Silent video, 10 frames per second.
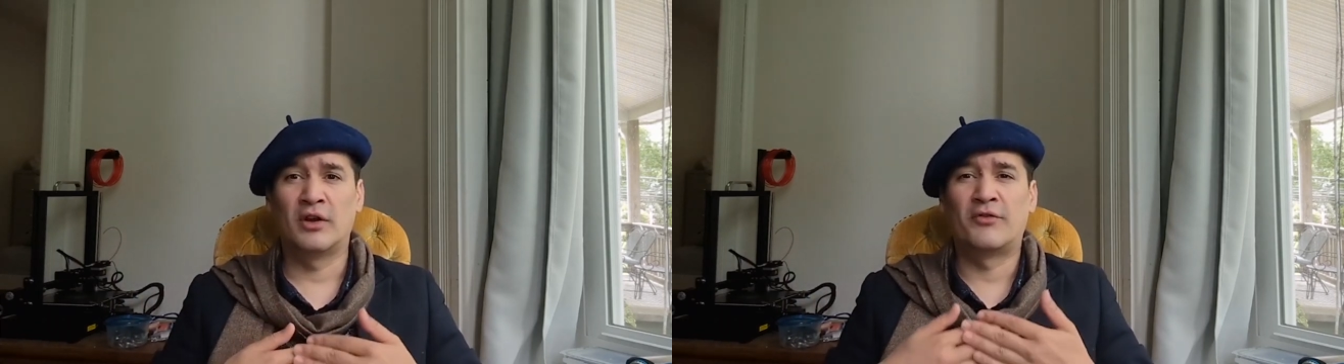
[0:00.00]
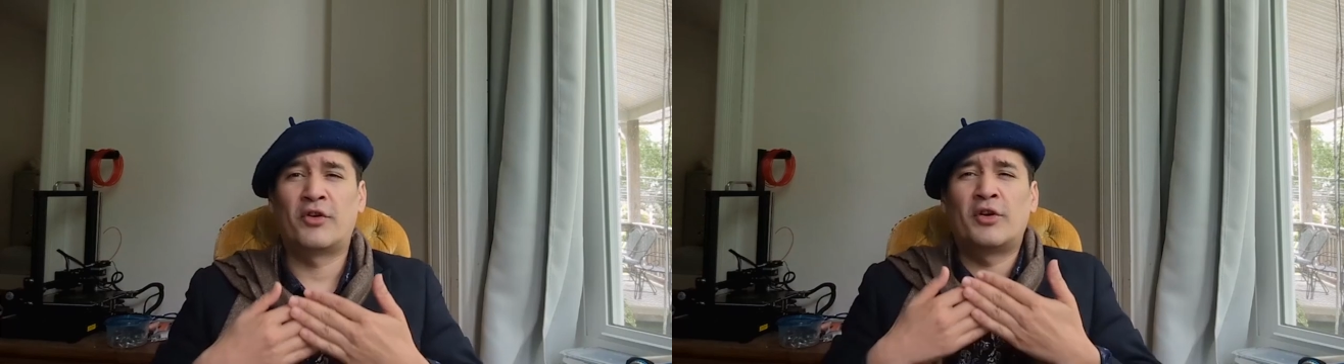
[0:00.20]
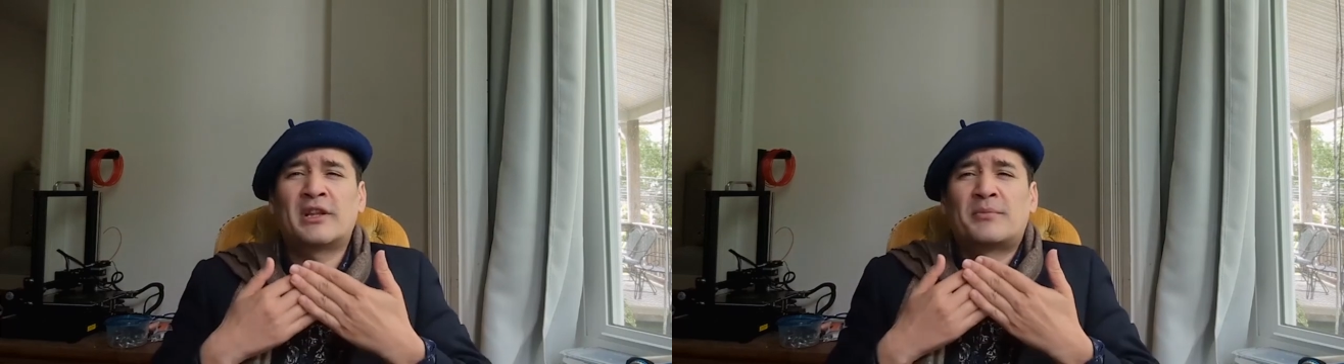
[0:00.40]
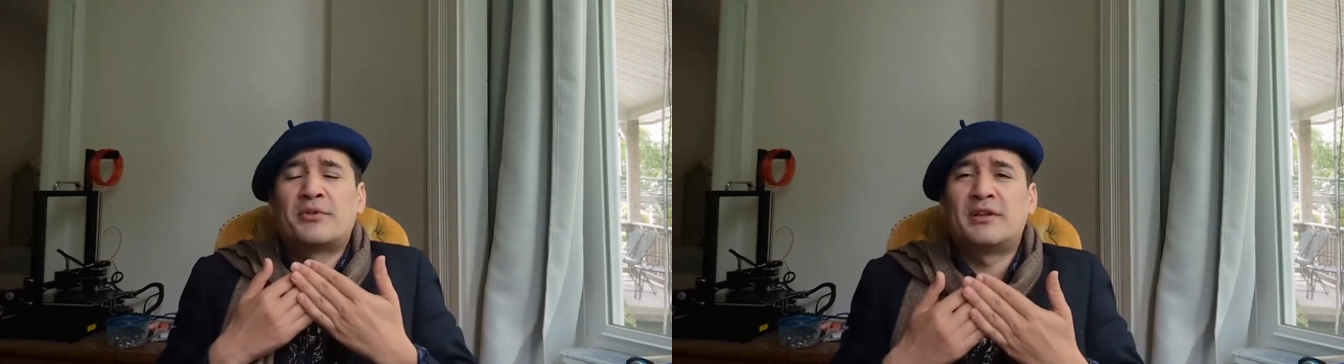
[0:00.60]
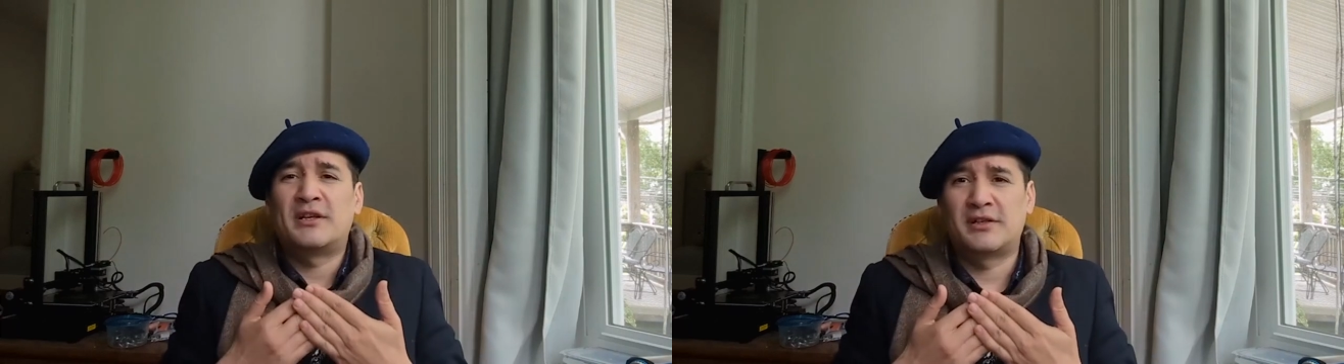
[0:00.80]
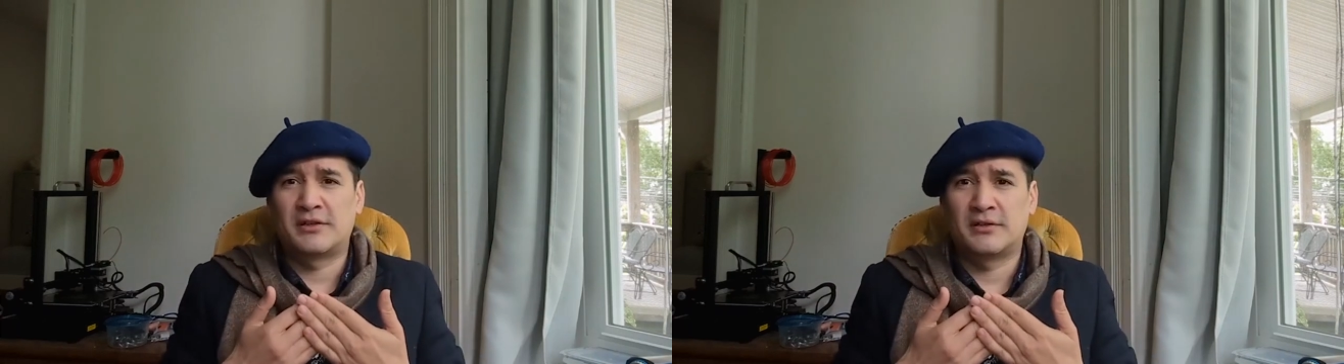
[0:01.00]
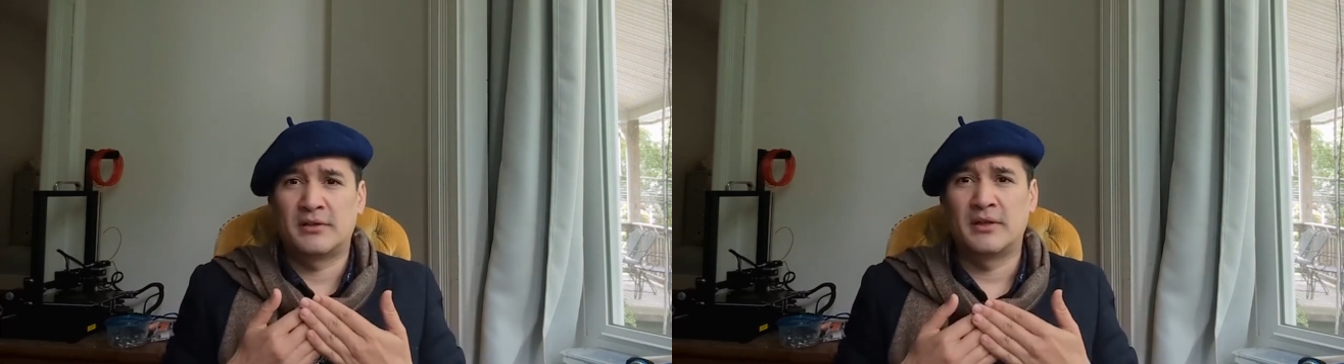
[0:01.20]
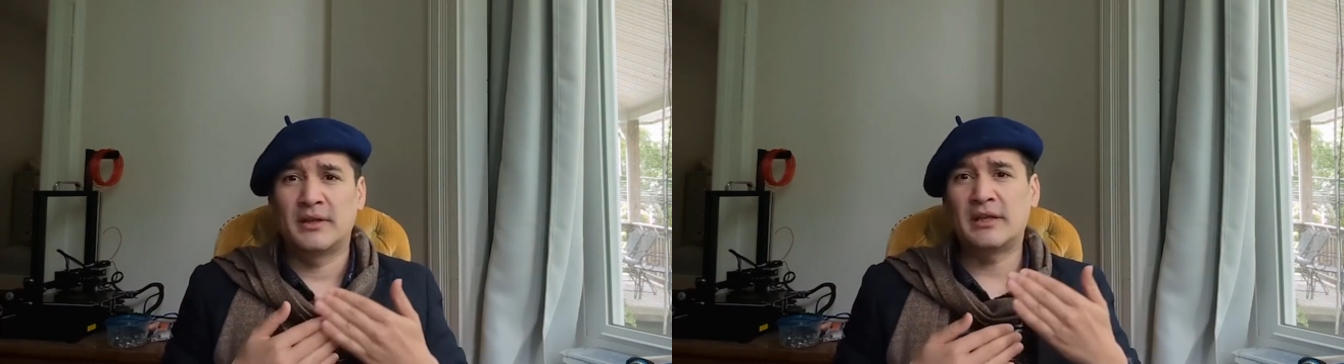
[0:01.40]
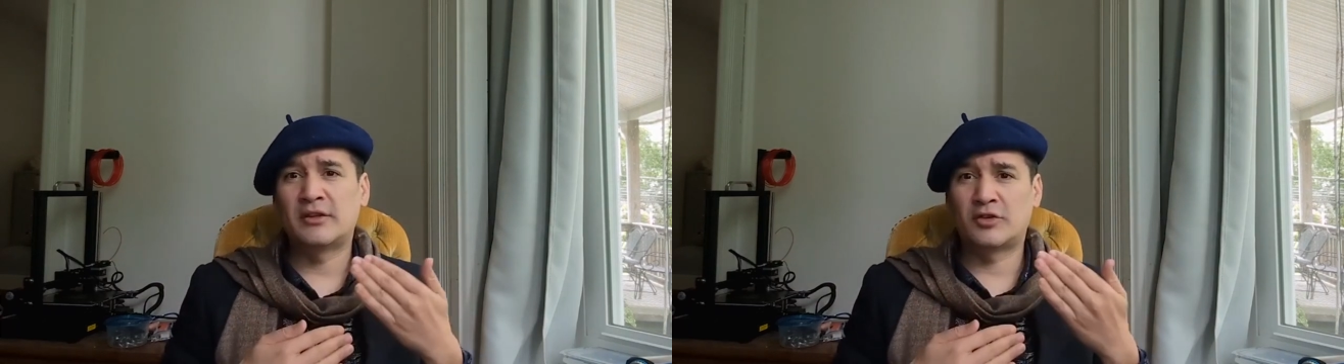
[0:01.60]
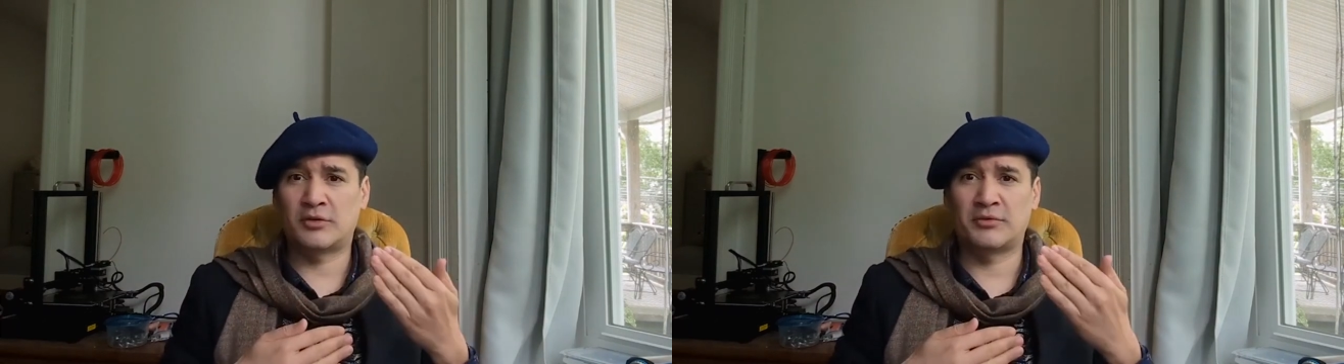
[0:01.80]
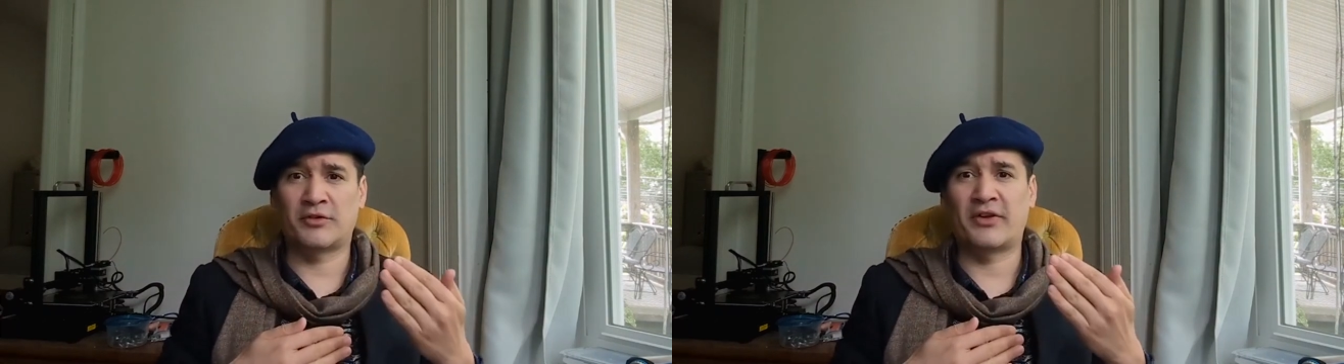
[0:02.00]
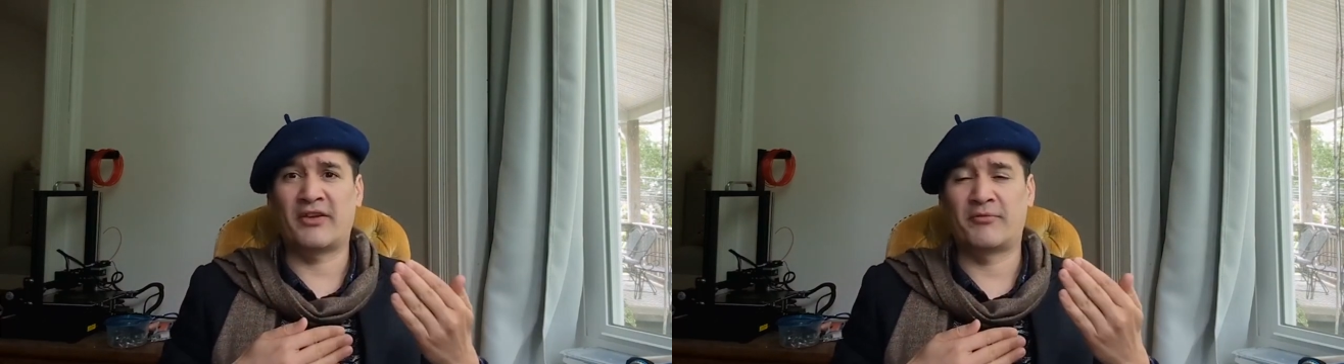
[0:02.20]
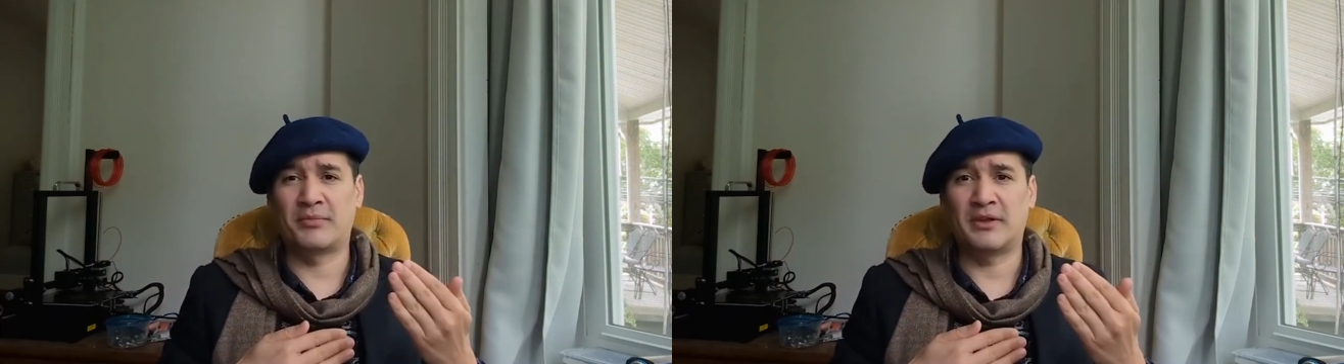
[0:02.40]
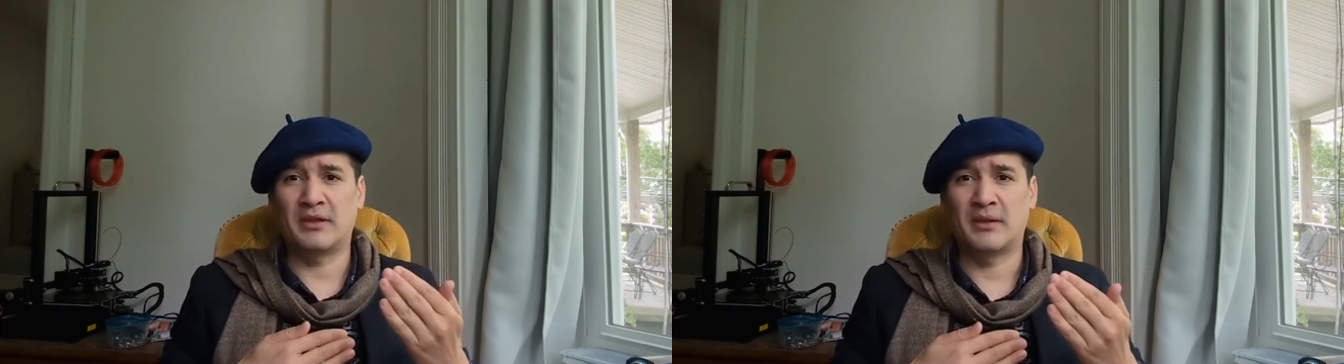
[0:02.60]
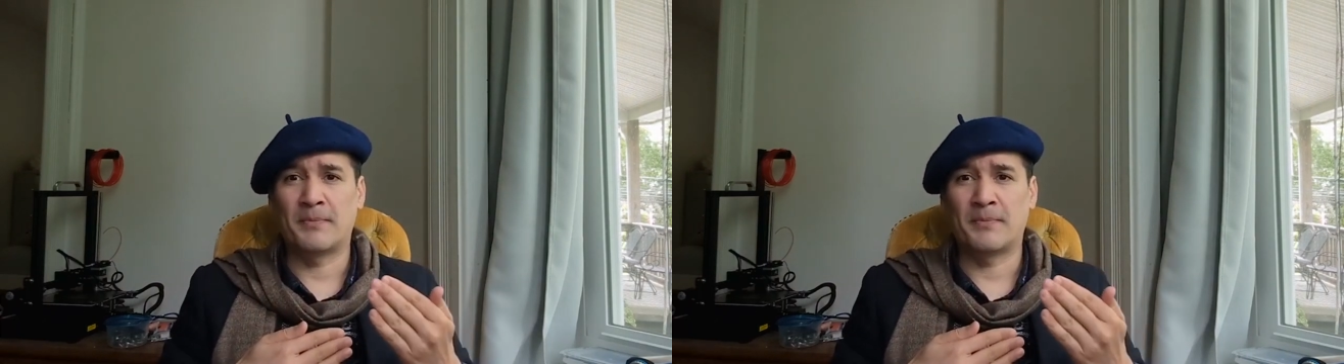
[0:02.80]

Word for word: for an explanation in terms of FP